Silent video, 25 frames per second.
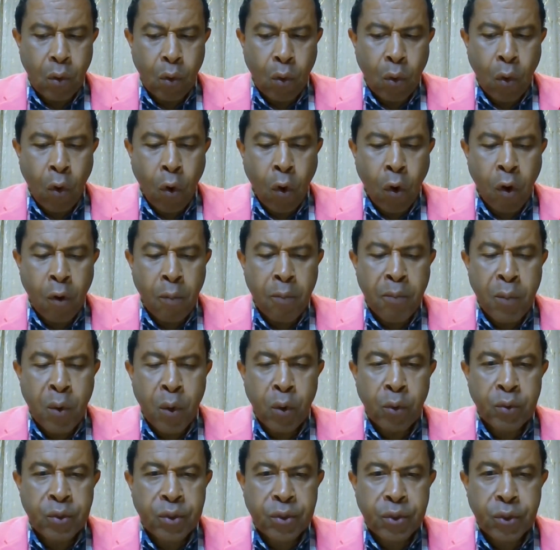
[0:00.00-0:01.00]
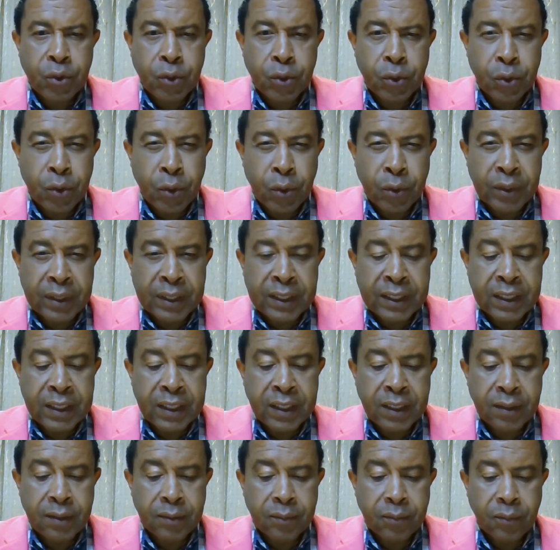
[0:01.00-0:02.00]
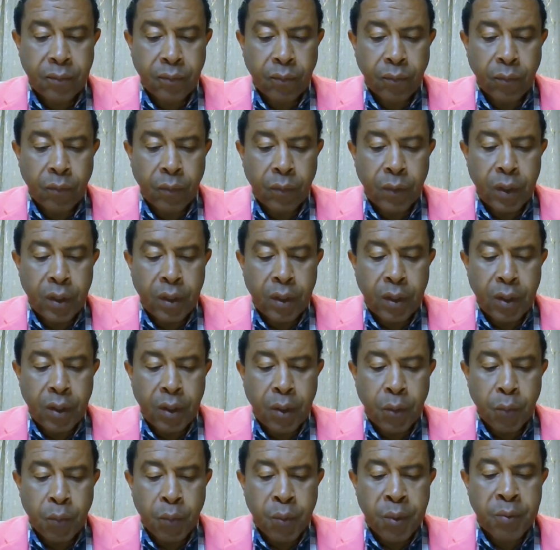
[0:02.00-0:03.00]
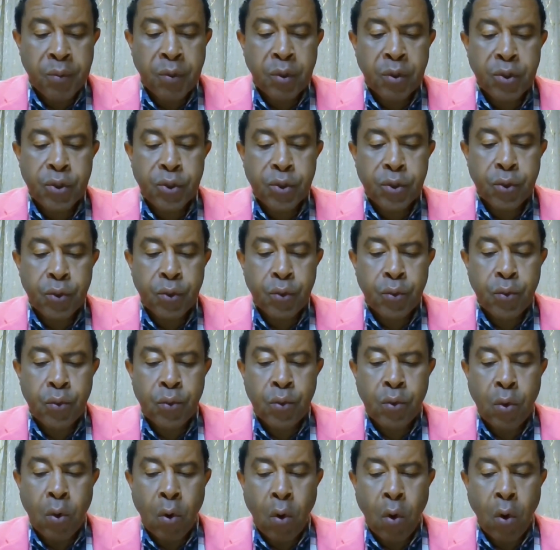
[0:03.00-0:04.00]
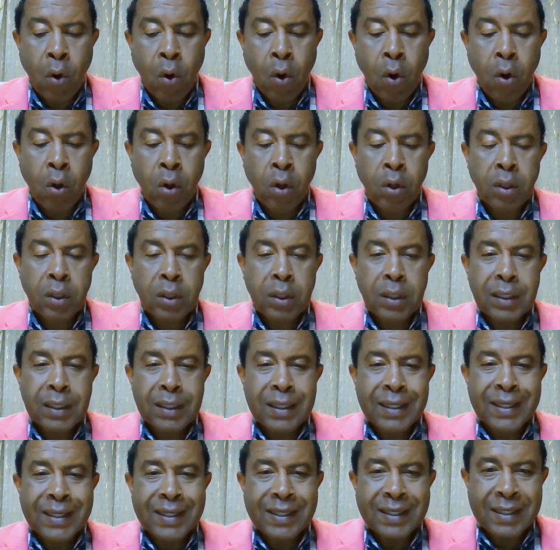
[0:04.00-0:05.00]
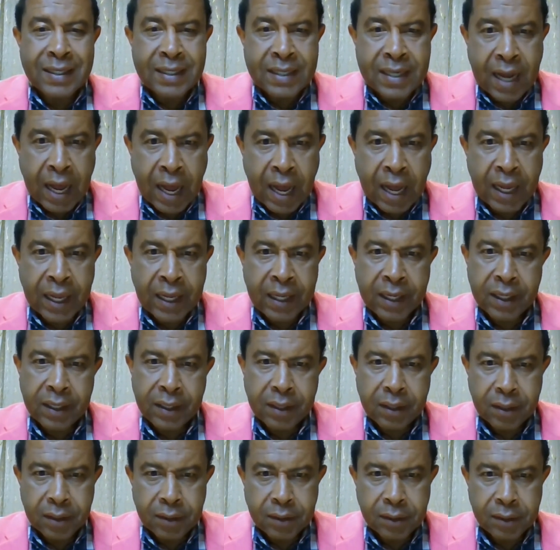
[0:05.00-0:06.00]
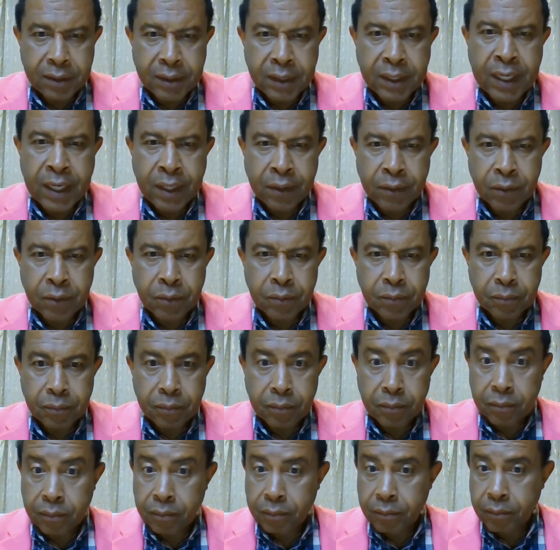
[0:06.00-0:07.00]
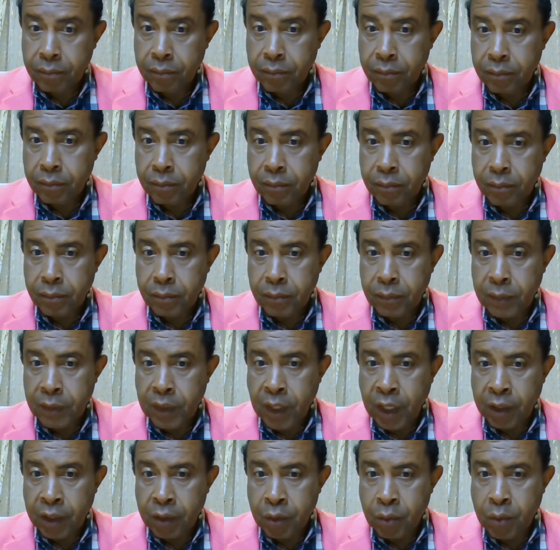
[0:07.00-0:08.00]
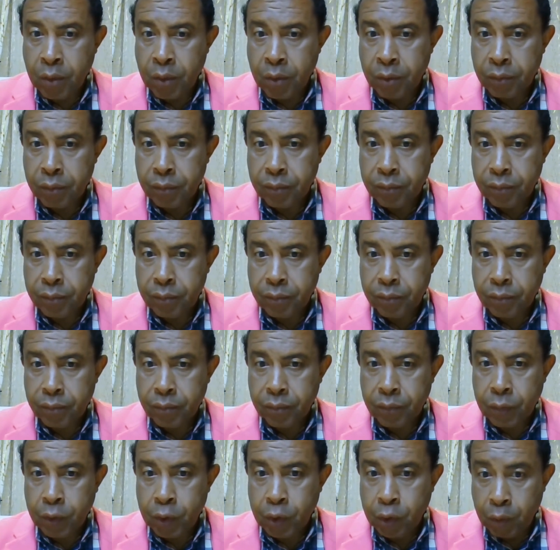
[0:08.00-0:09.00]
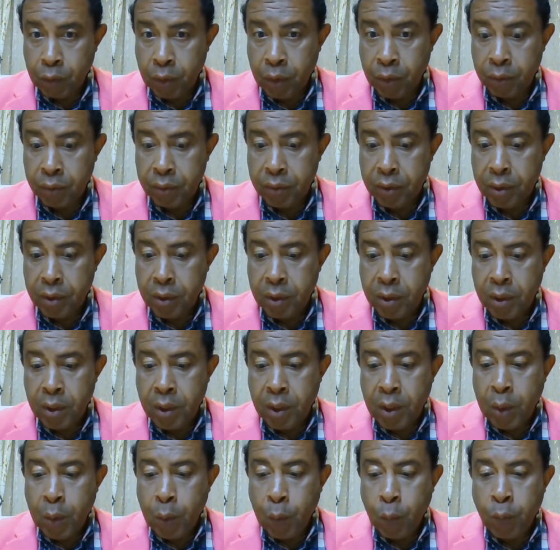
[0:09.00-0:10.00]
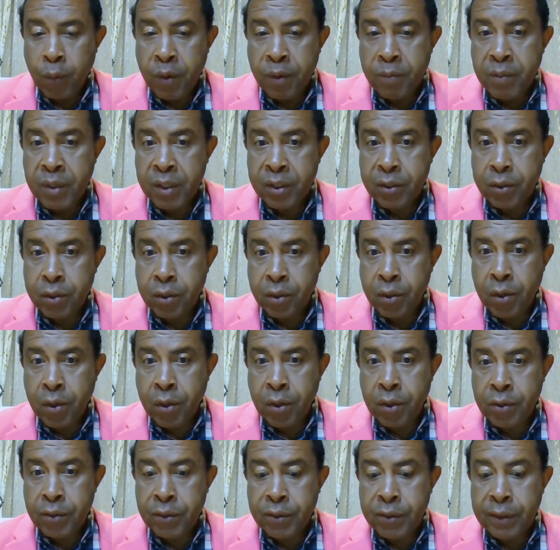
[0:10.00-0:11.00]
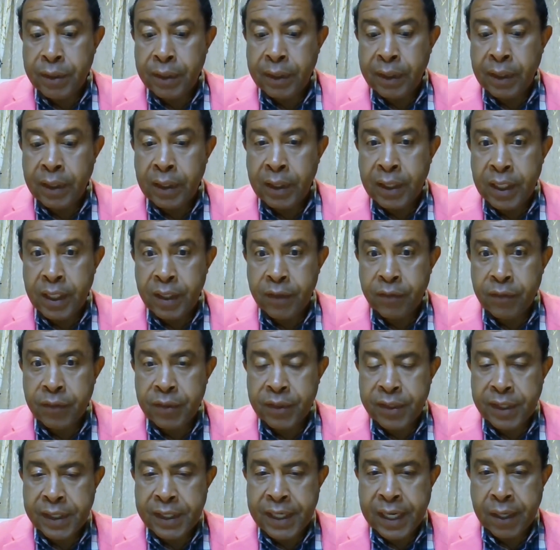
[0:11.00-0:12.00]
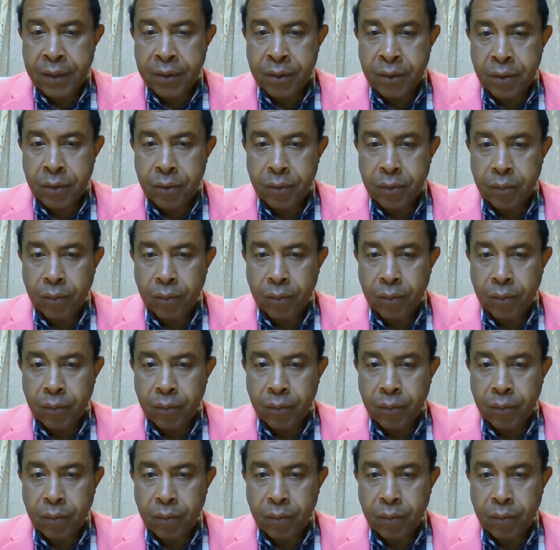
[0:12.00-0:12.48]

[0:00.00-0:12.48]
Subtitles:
or most certainly we will soon all die together." Unquote. Quote, "We must learn to live together,